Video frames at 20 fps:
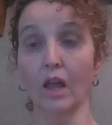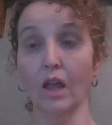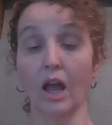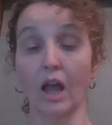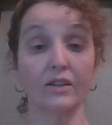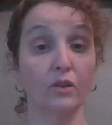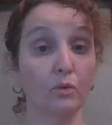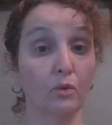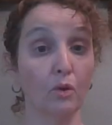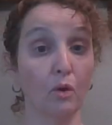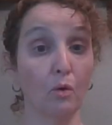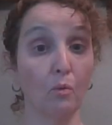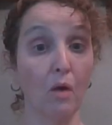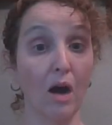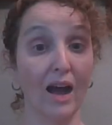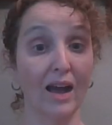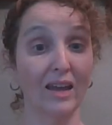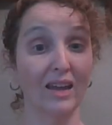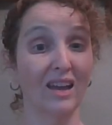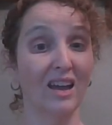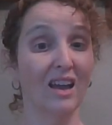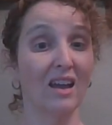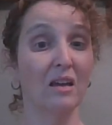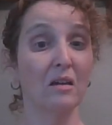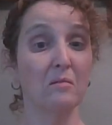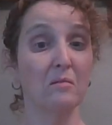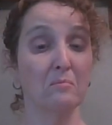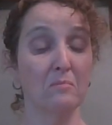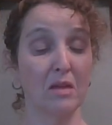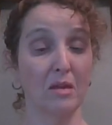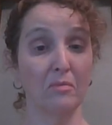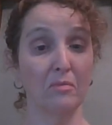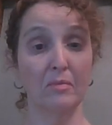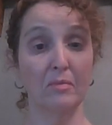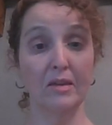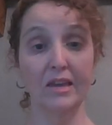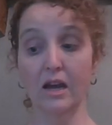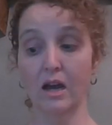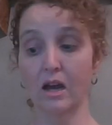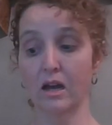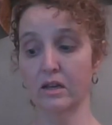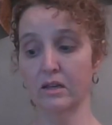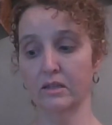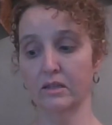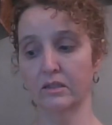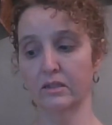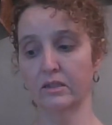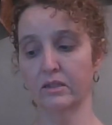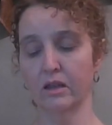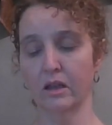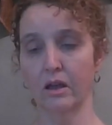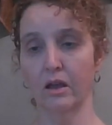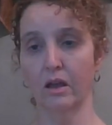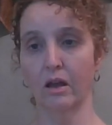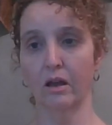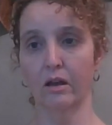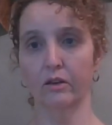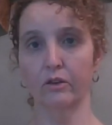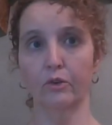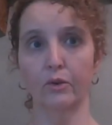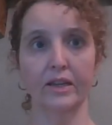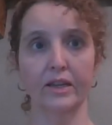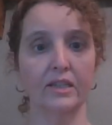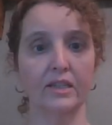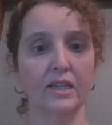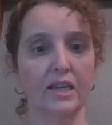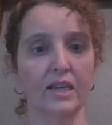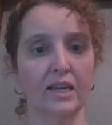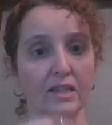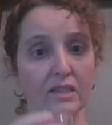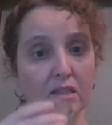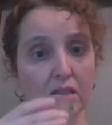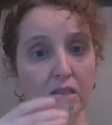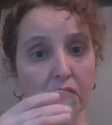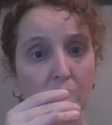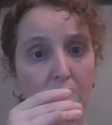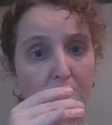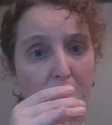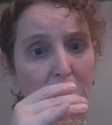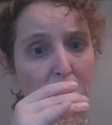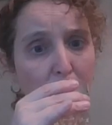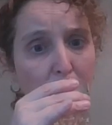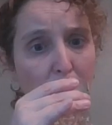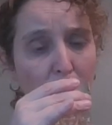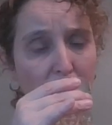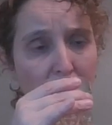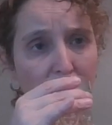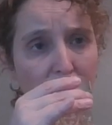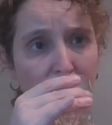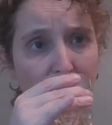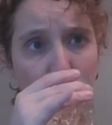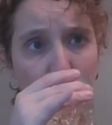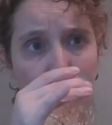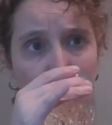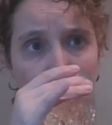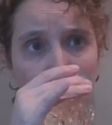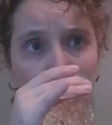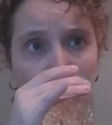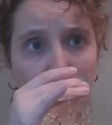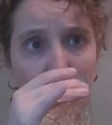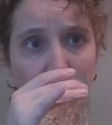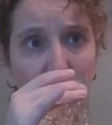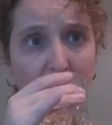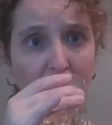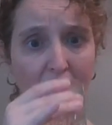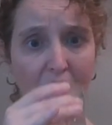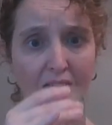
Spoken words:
I don't know why. Maybe because green tea is a little bit more astringent.